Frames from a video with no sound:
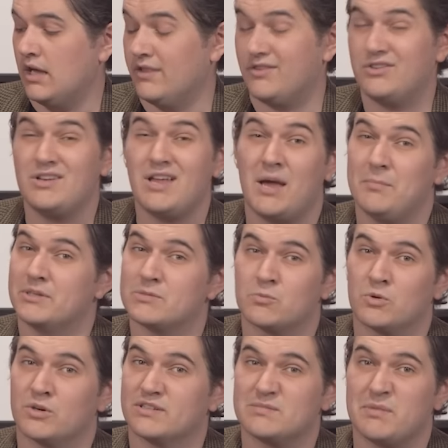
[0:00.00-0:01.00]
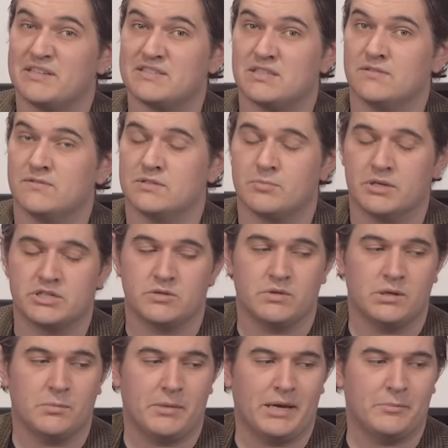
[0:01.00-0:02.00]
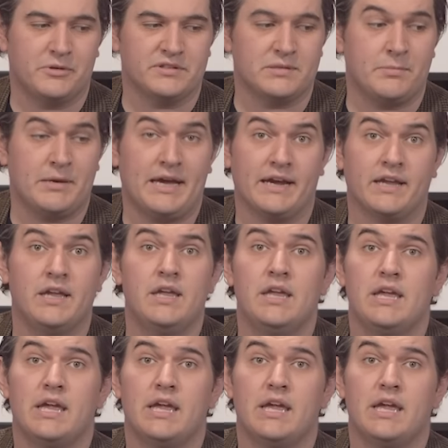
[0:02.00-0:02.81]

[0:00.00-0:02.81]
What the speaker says: They're not much more expensive, especially when you buy a multi-pack.